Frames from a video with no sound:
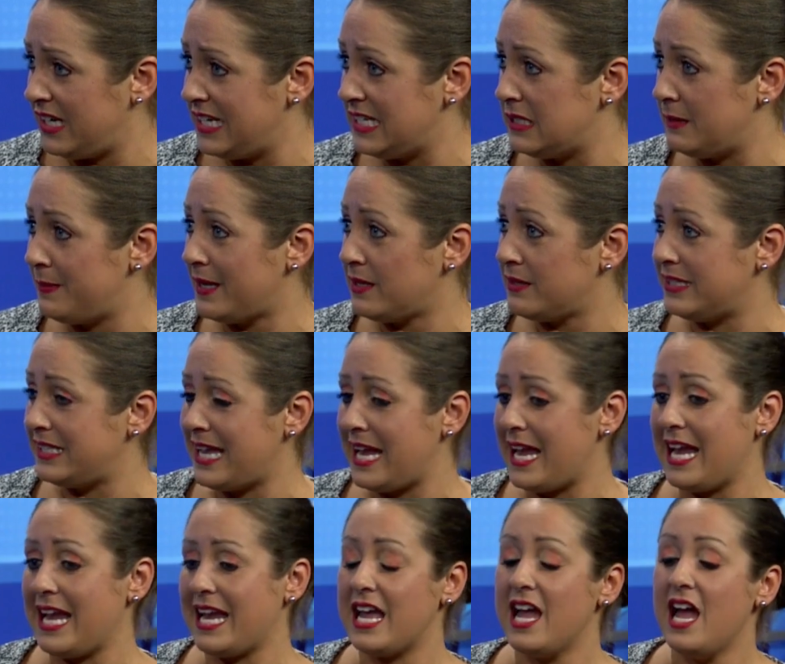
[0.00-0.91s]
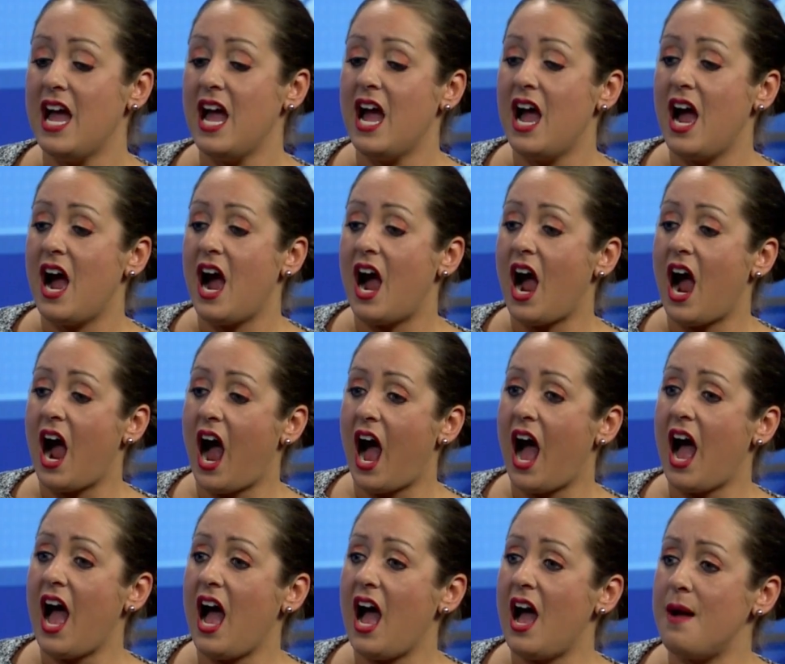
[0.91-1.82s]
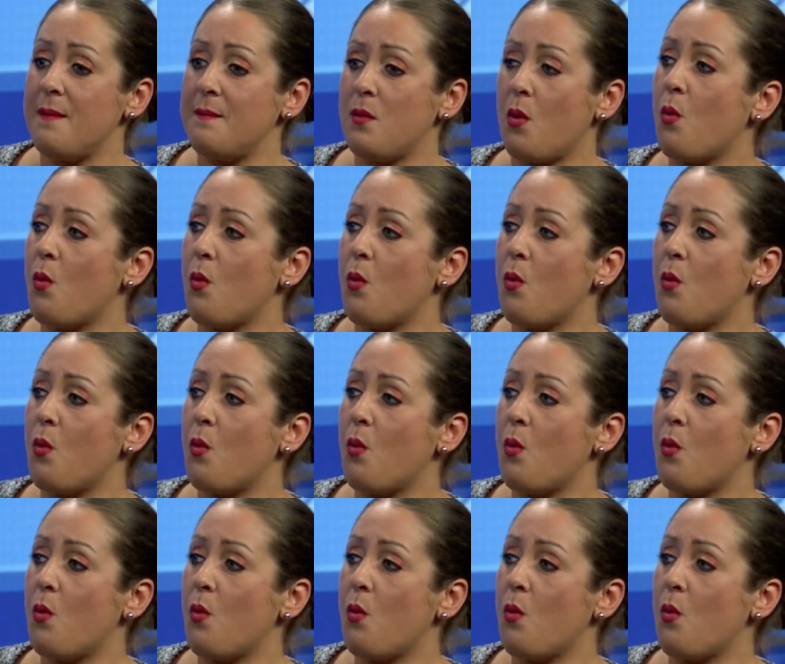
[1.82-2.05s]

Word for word: It's about saying, um,